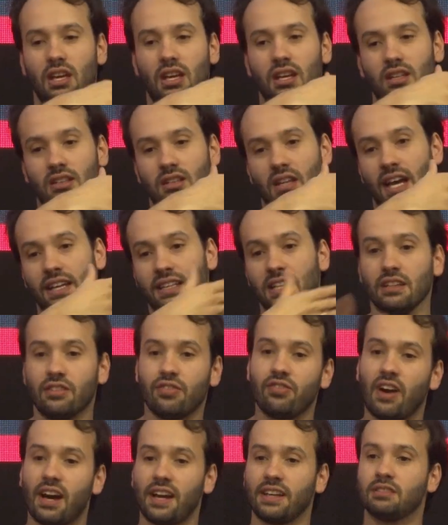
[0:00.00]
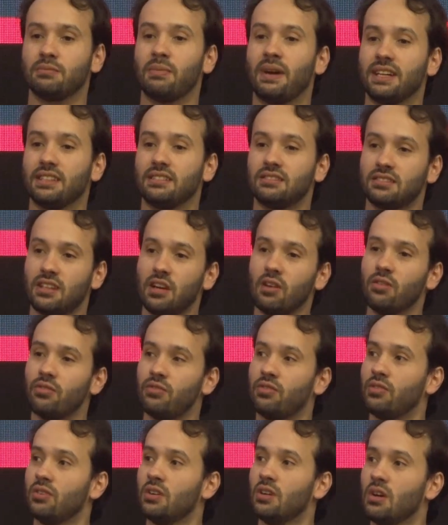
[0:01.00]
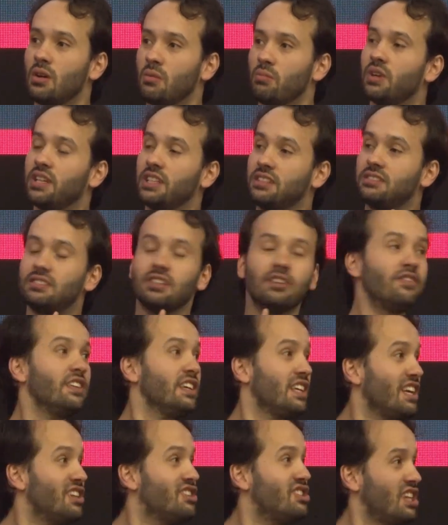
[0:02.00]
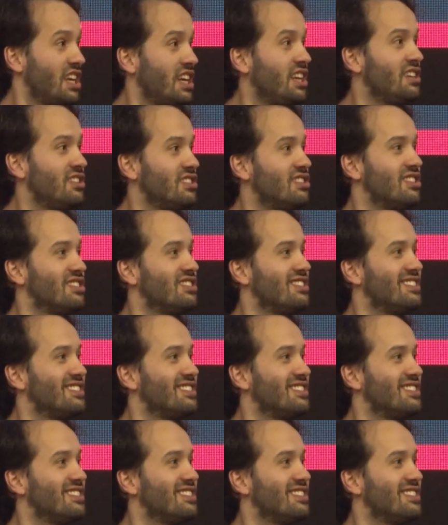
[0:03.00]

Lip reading: it identifies by itself. But if something can change,